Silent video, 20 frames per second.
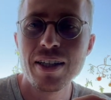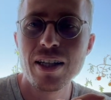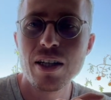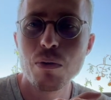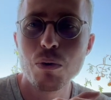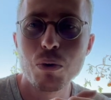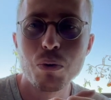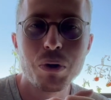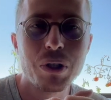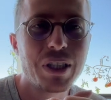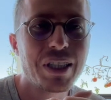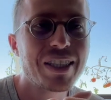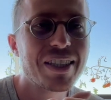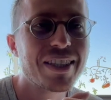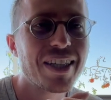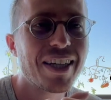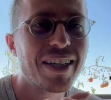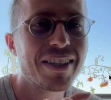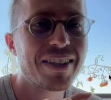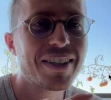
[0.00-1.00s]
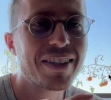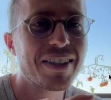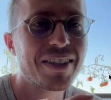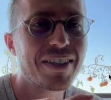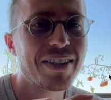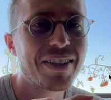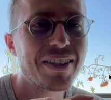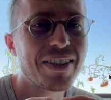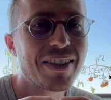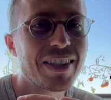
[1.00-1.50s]
we're really excited
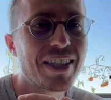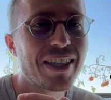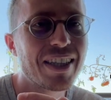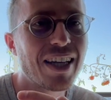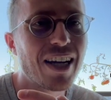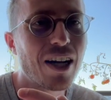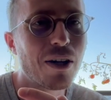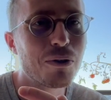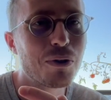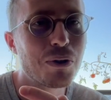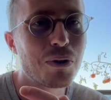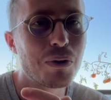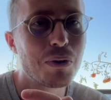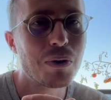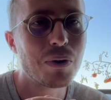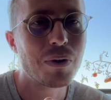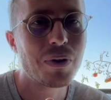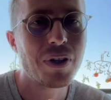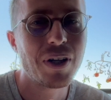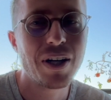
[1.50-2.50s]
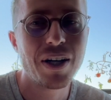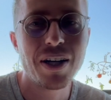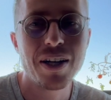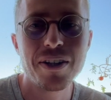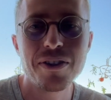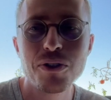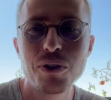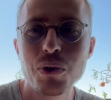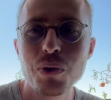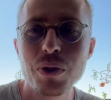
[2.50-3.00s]
to get that out to you
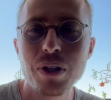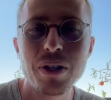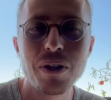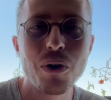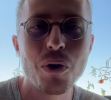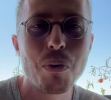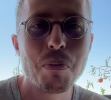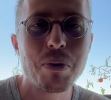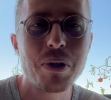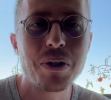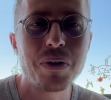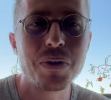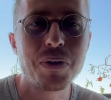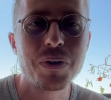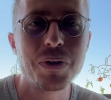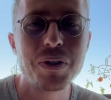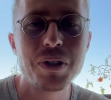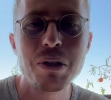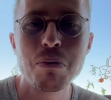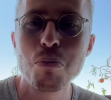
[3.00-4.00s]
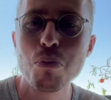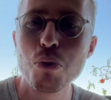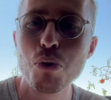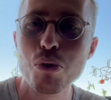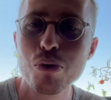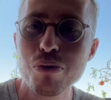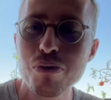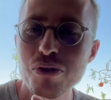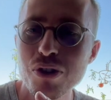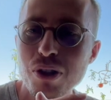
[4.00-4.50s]
soon, and I hope it'll
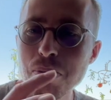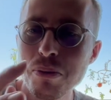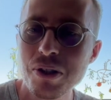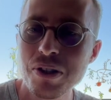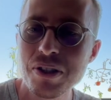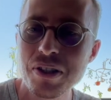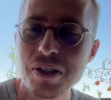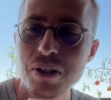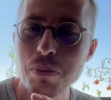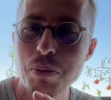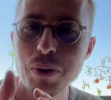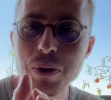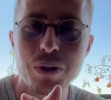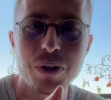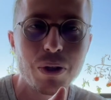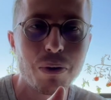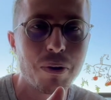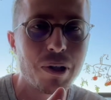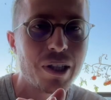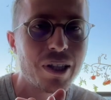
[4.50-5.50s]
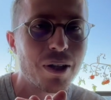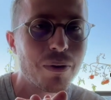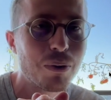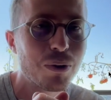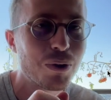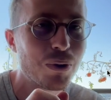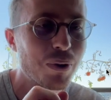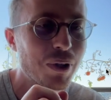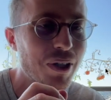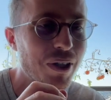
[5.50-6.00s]
improve some of this experience already that we're
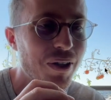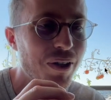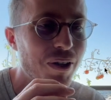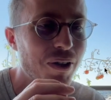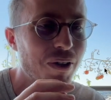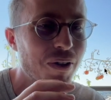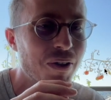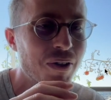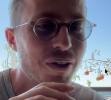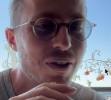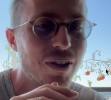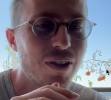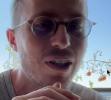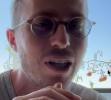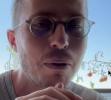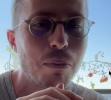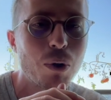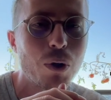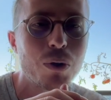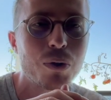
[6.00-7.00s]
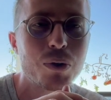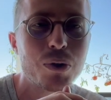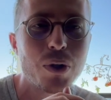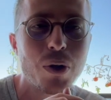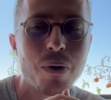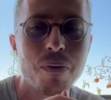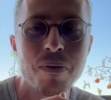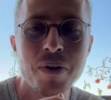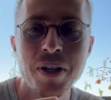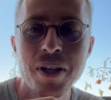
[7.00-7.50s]
doing on the demo.
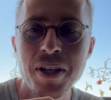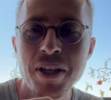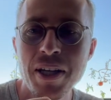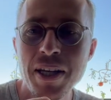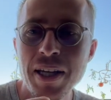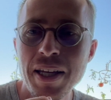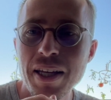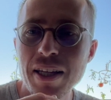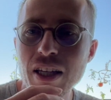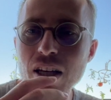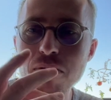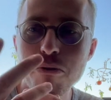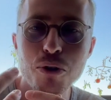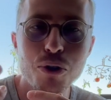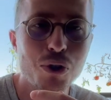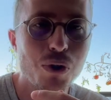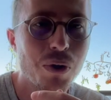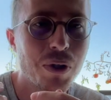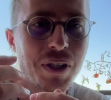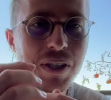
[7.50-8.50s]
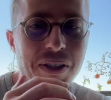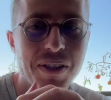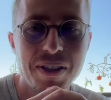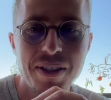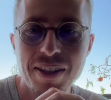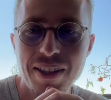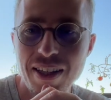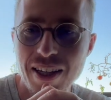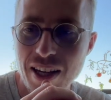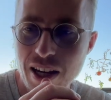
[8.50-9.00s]
So if you're enjoying this,
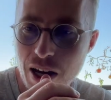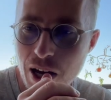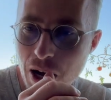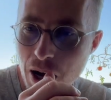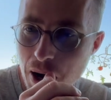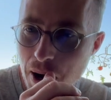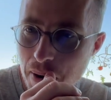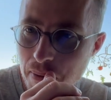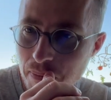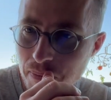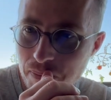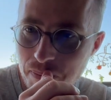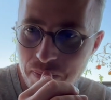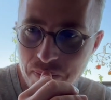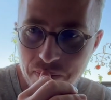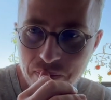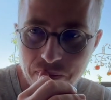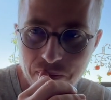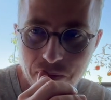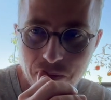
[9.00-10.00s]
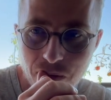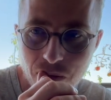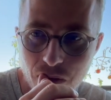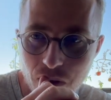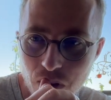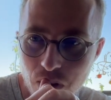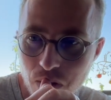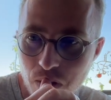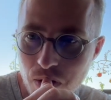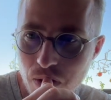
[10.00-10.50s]
wow,
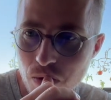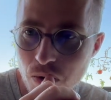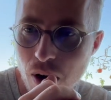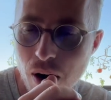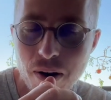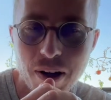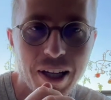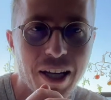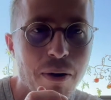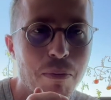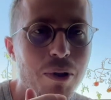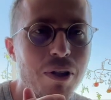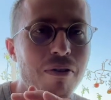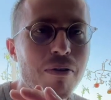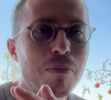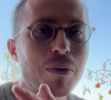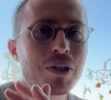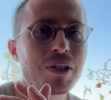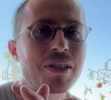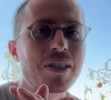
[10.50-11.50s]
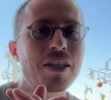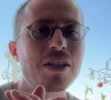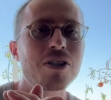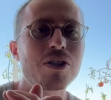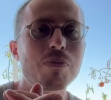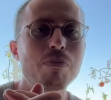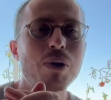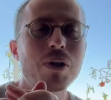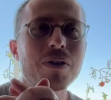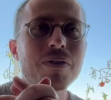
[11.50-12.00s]
I can't believe I'm going to say this,
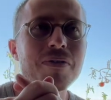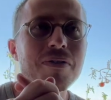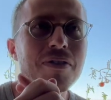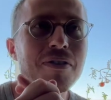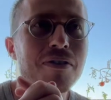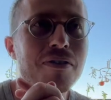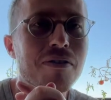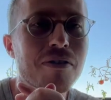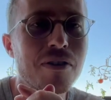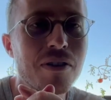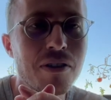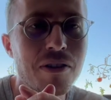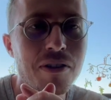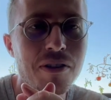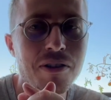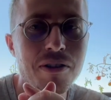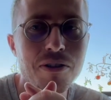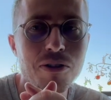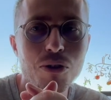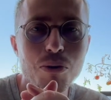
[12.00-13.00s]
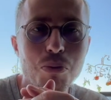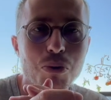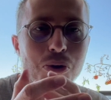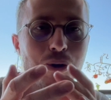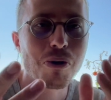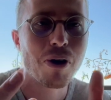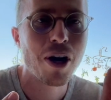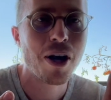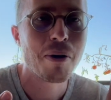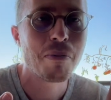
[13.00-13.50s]
but
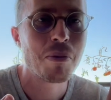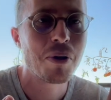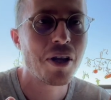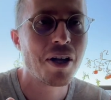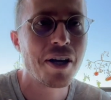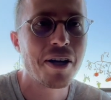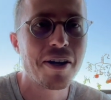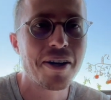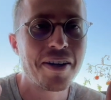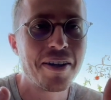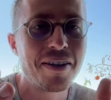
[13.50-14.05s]
subscribe, like.